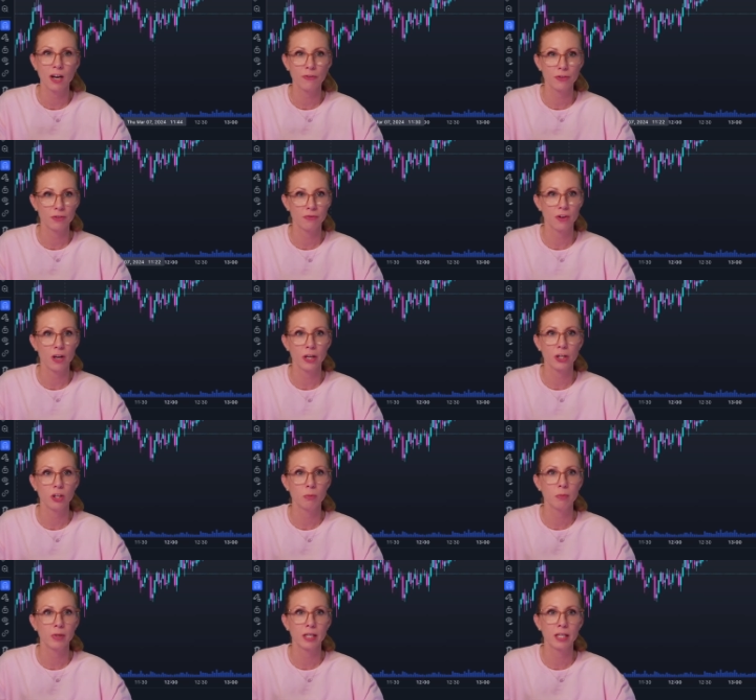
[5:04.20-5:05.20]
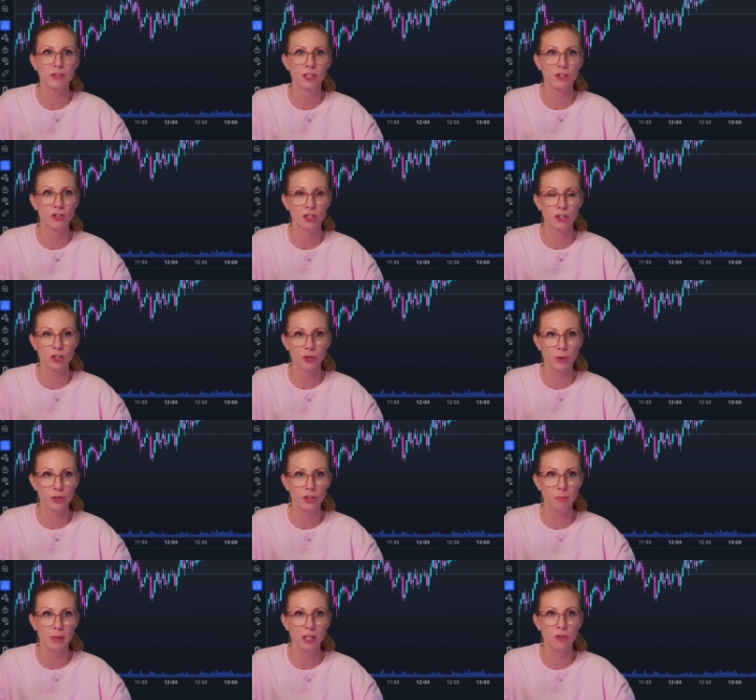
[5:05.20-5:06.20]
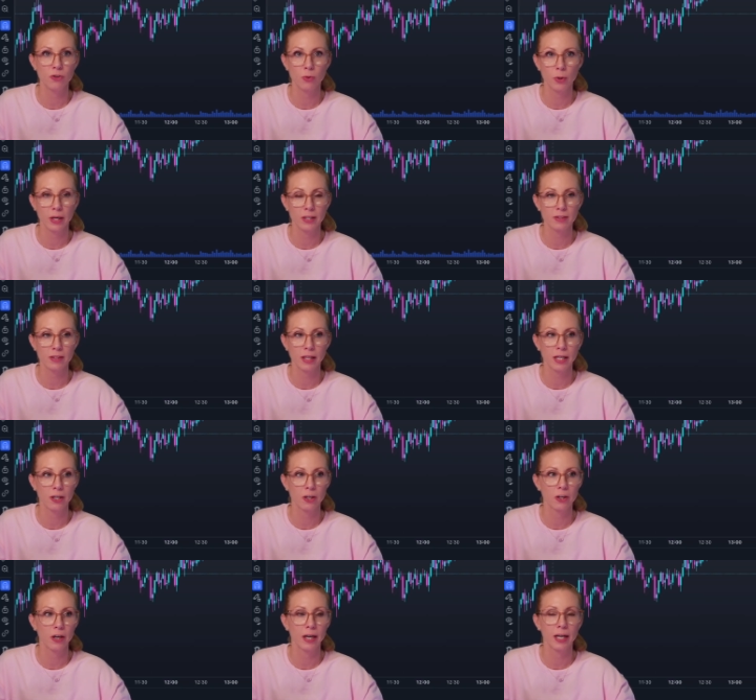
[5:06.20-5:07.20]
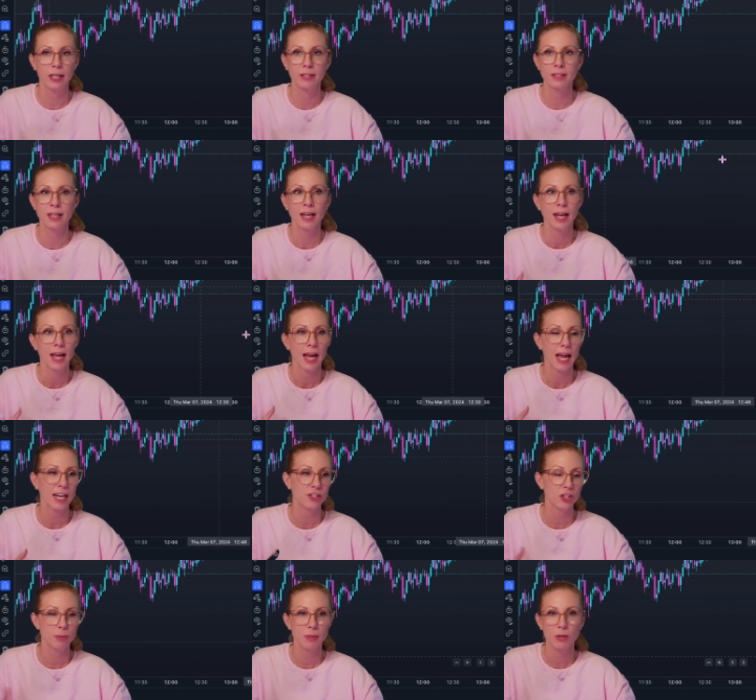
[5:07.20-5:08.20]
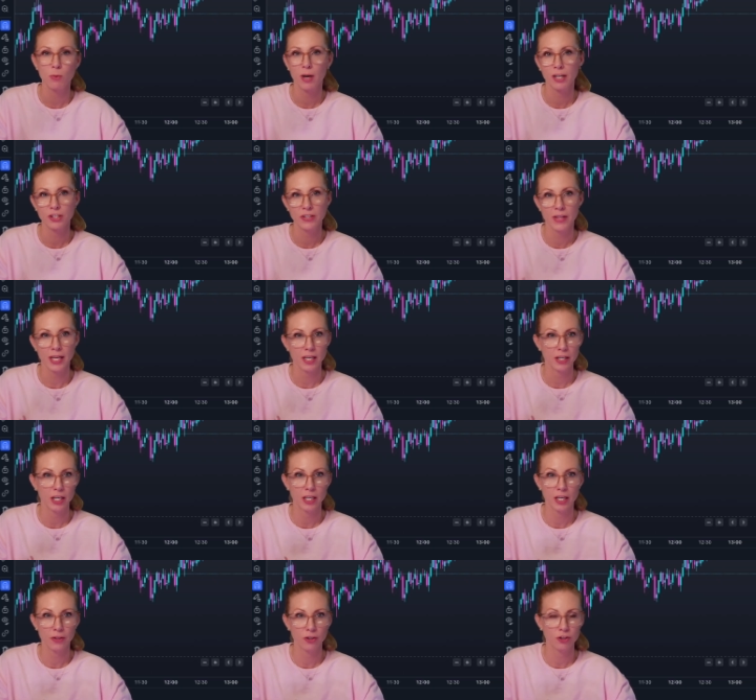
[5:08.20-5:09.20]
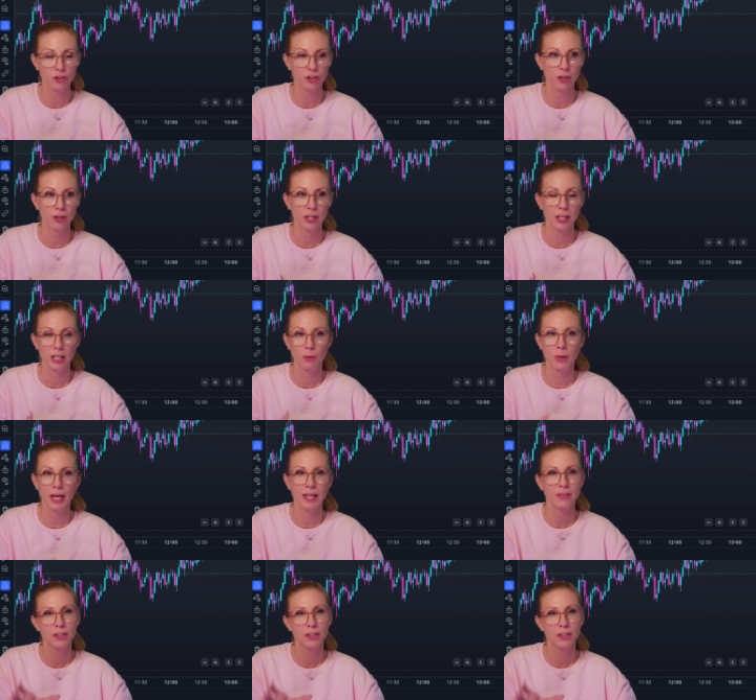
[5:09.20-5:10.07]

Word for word: the volume because it's just going to be noise later and I should be watching that on another chart anyway.